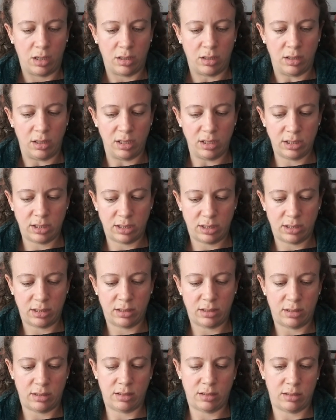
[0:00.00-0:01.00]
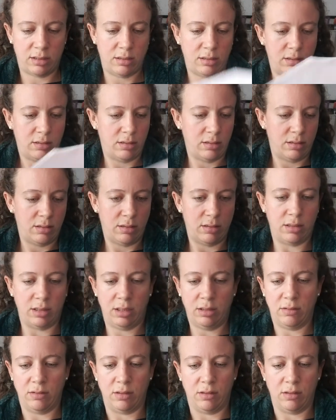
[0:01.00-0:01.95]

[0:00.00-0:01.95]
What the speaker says: This, I don't